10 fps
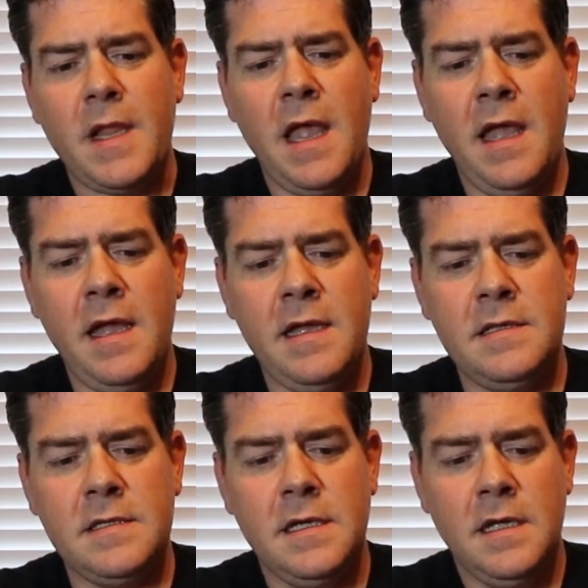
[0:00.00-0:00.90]

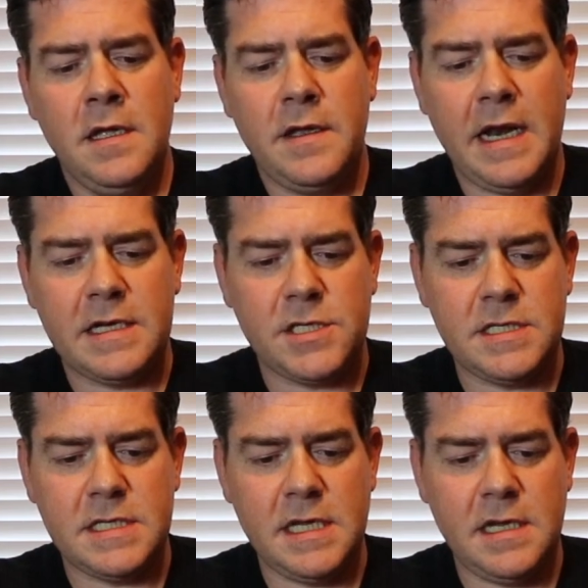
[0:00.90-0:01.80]
And you can actually
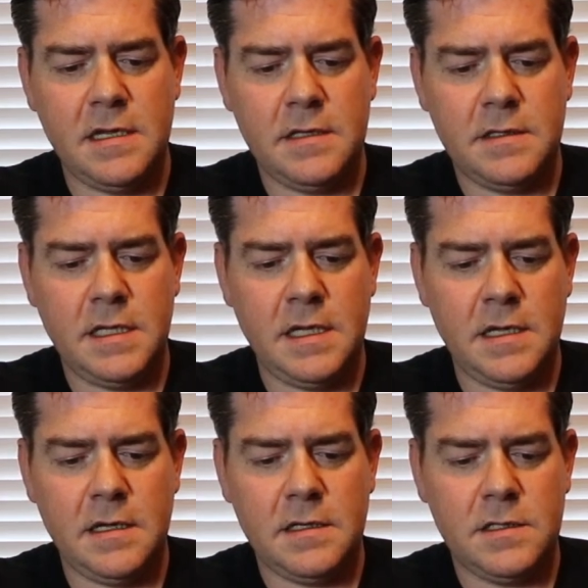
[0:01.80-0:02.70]
see
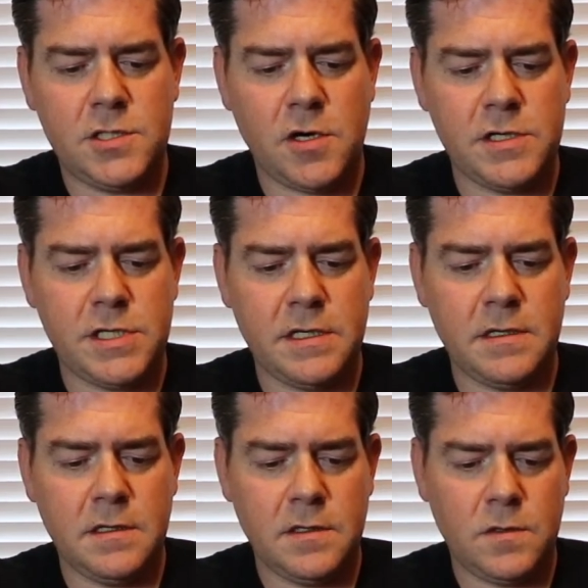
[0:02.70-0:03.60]
the
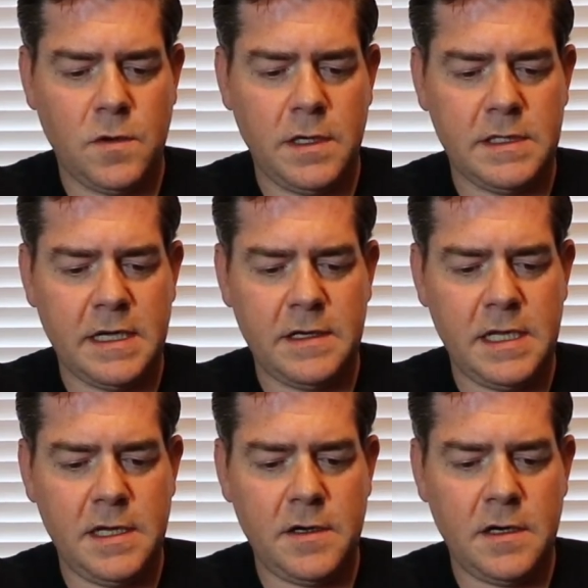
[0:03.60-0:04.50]
charging coil down
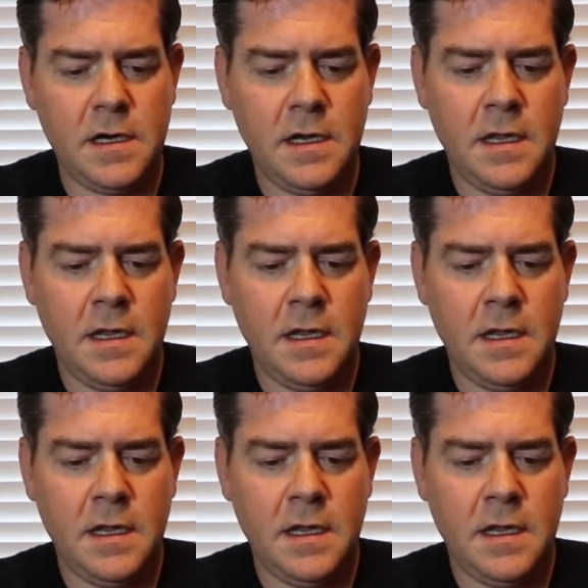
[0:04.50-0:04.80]
here.